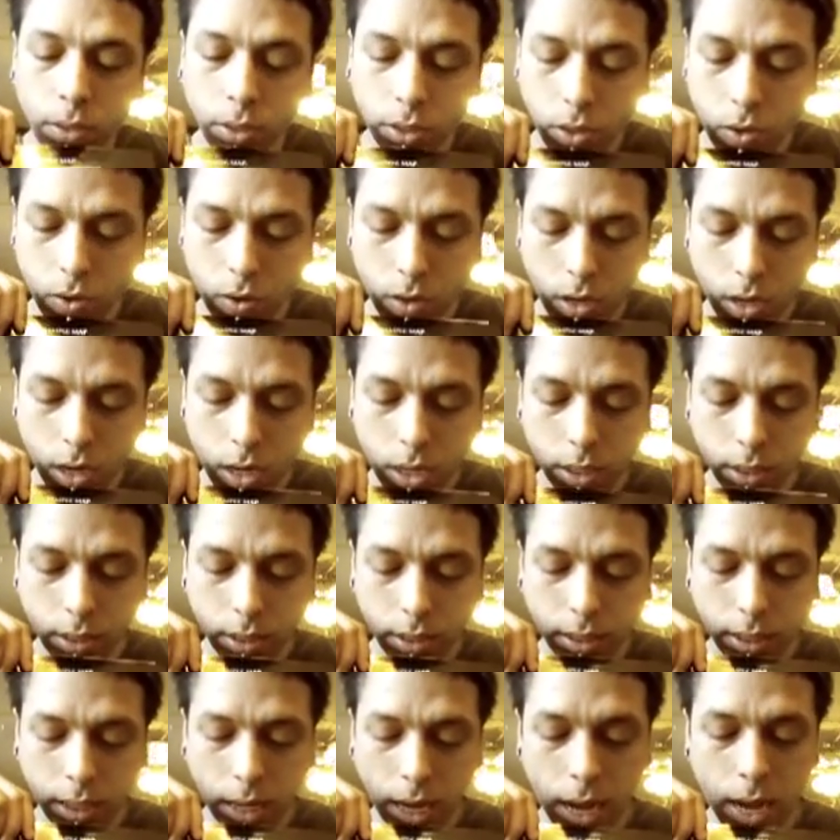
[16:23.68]
going on
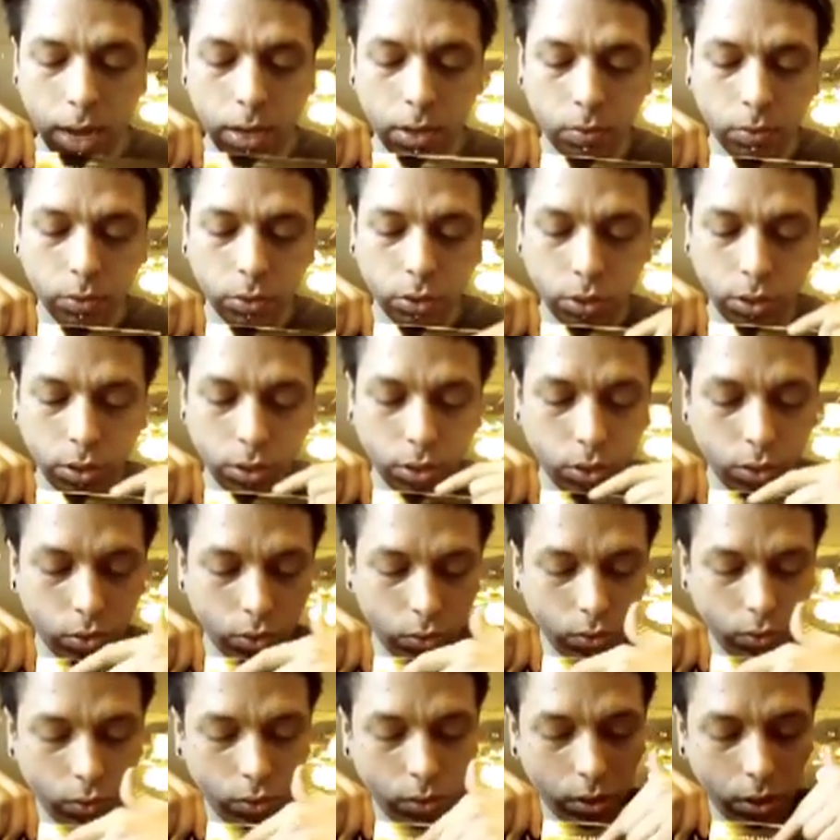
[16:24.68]
inside, which you could
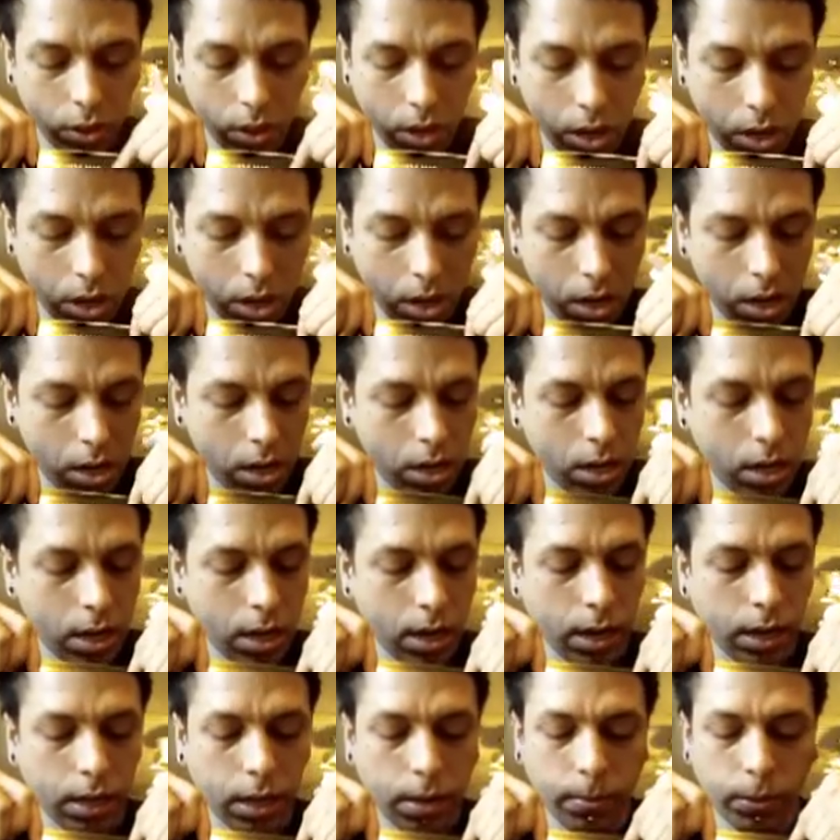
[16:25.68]
use. Like
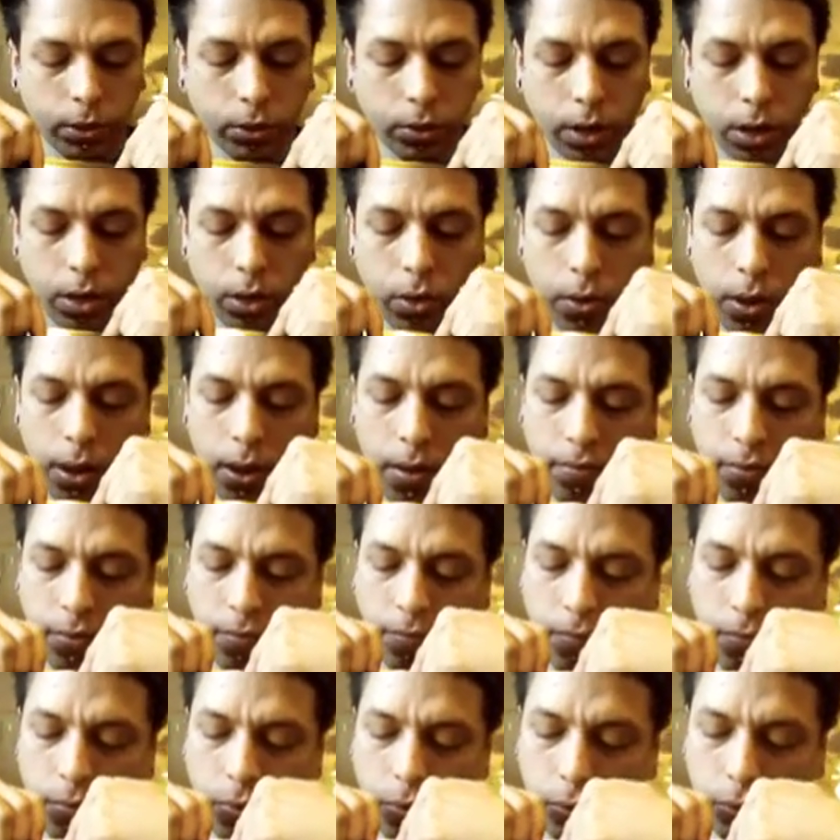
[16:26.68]
I demonstrated, you have the
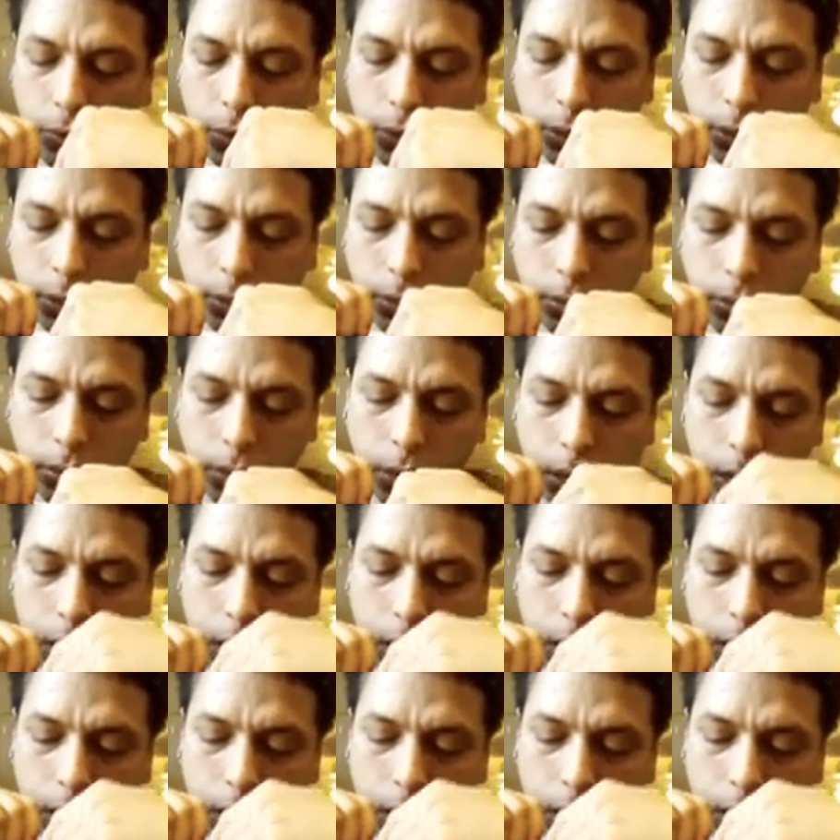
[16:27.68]
fortress,